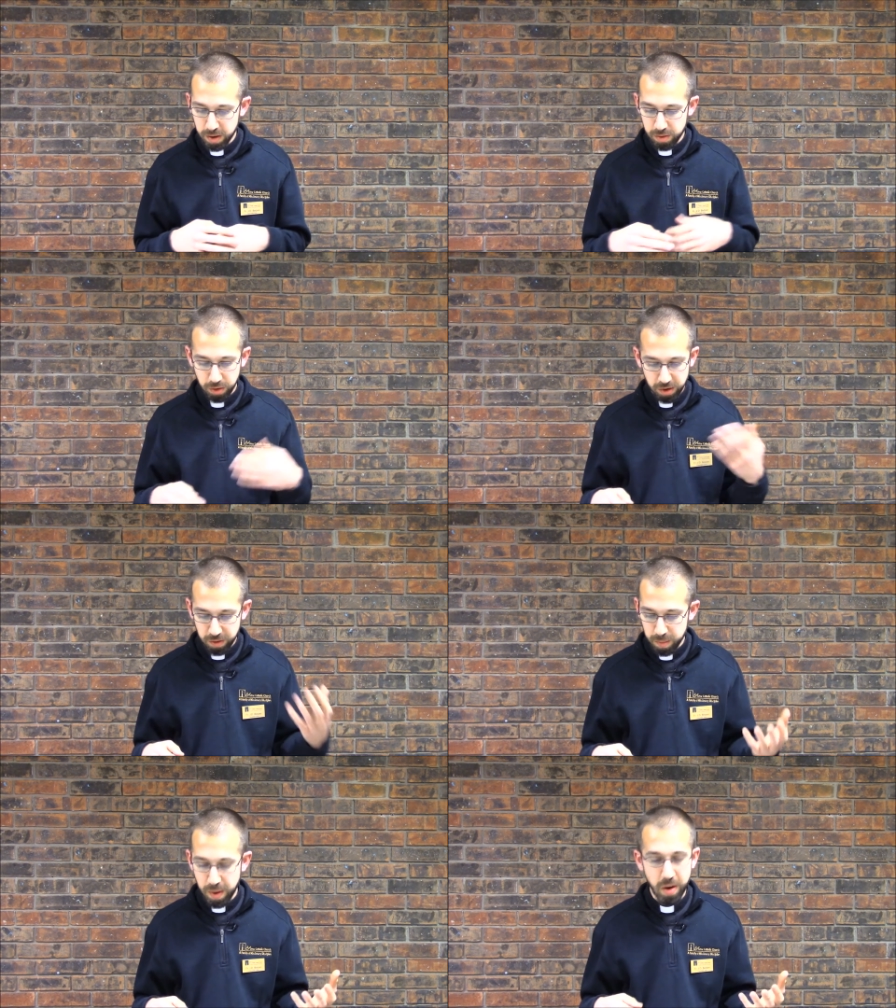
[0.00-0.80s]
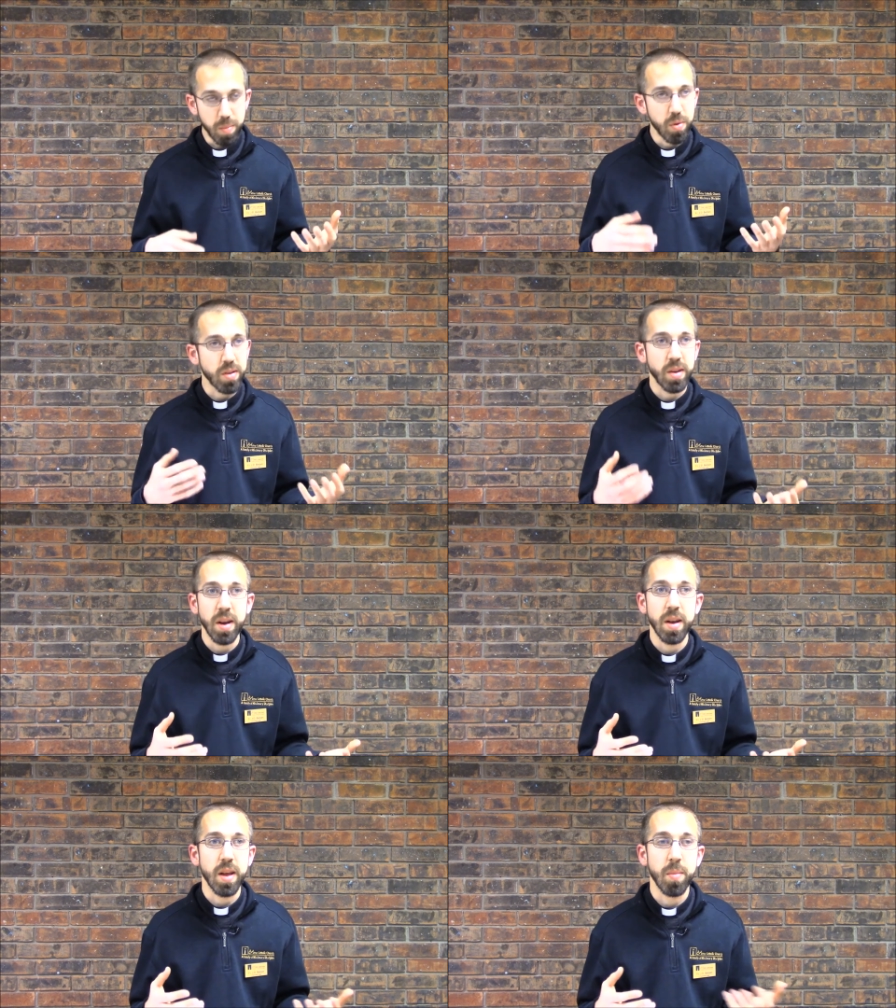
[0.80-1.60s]
Joseph and Mary
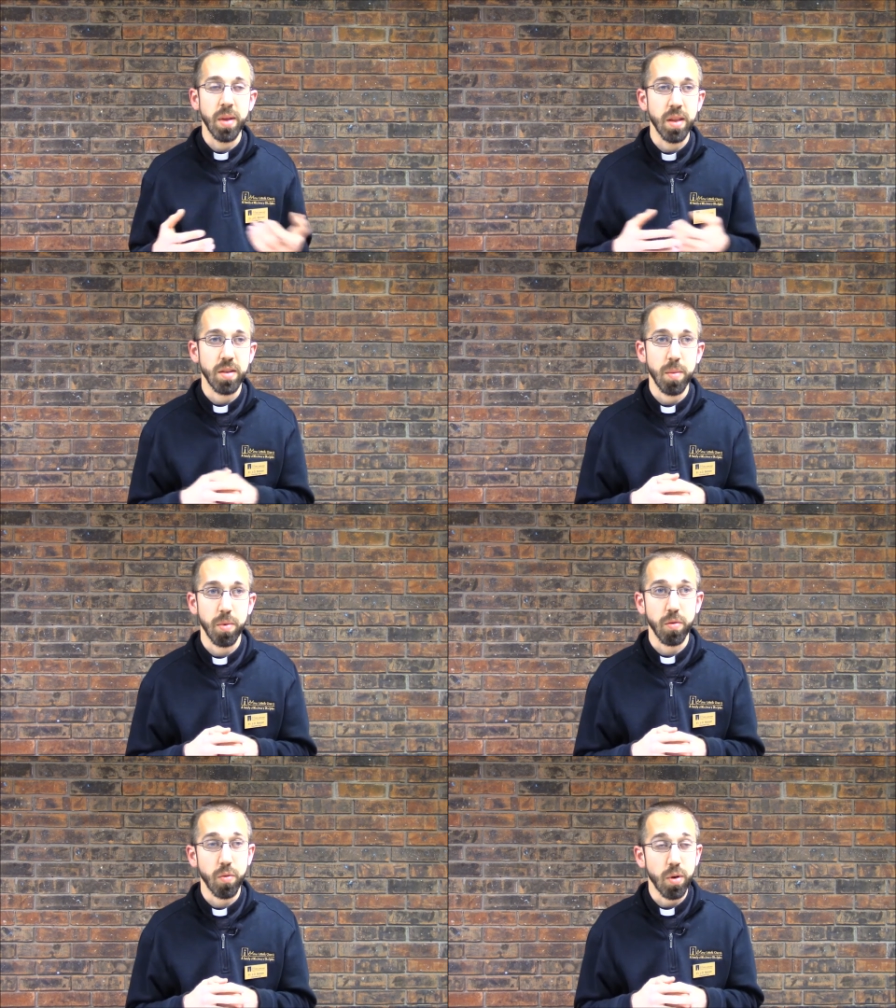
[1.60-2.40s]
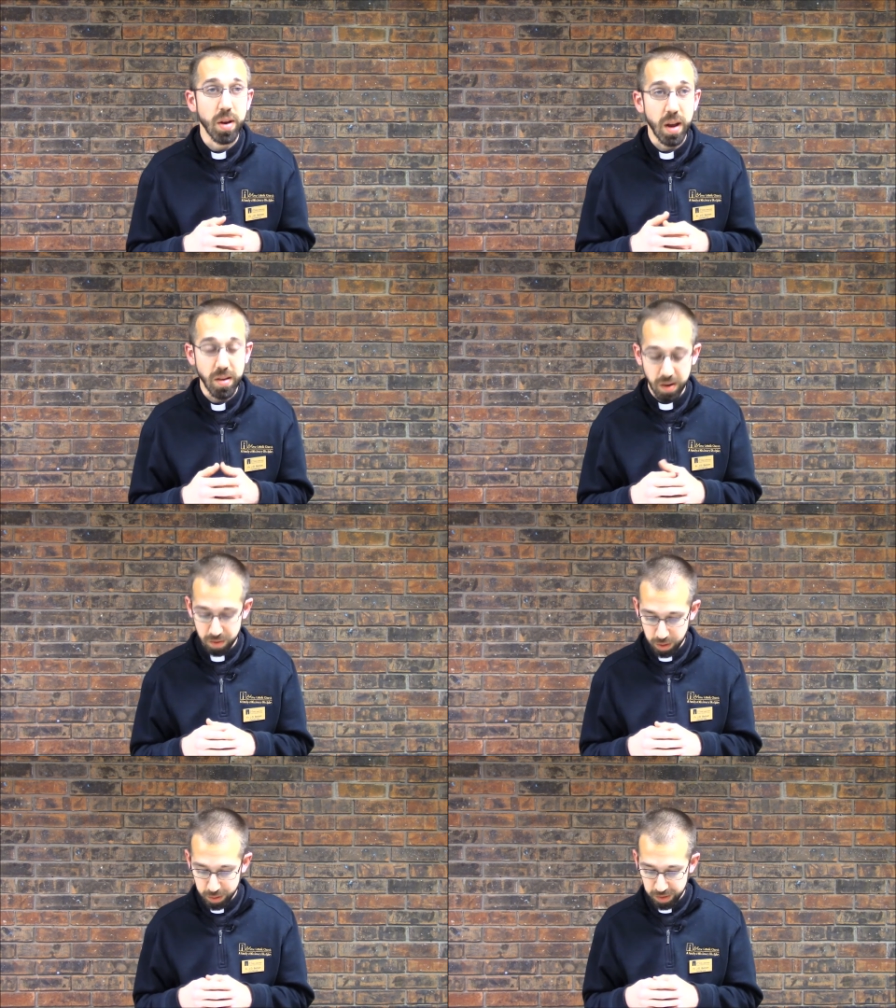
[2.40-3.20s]
presented him in the temple 40 days
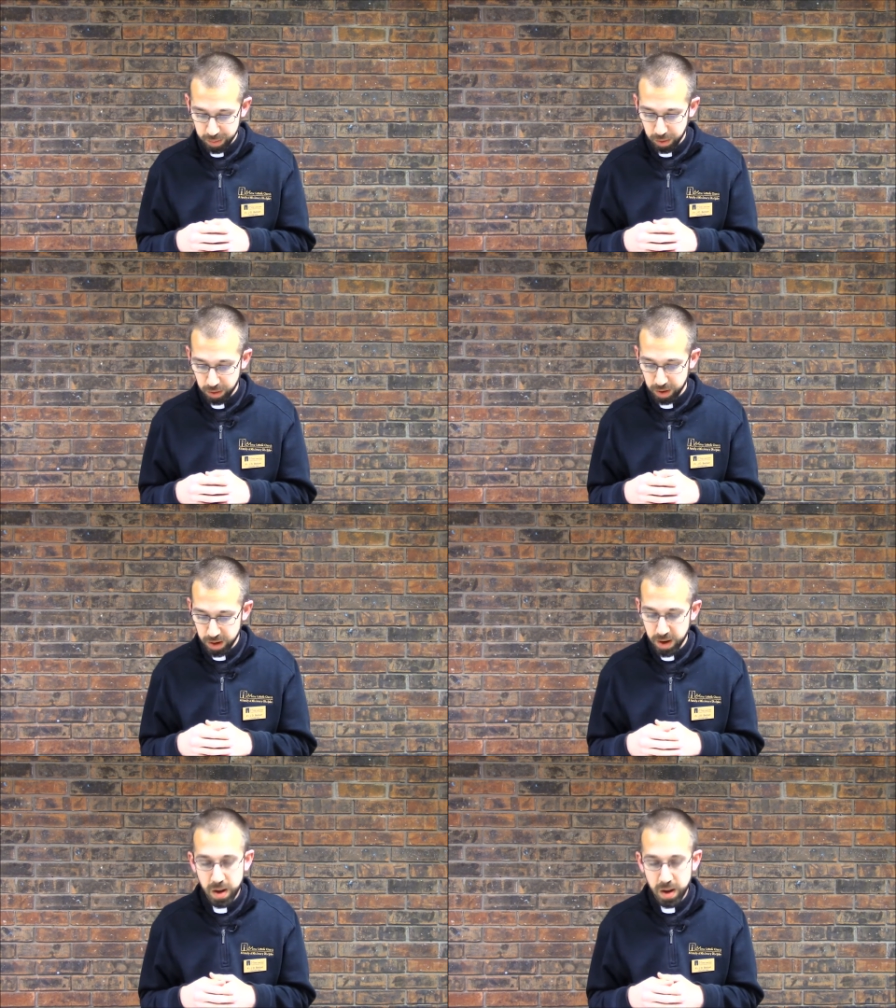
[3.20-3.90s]
after he was born.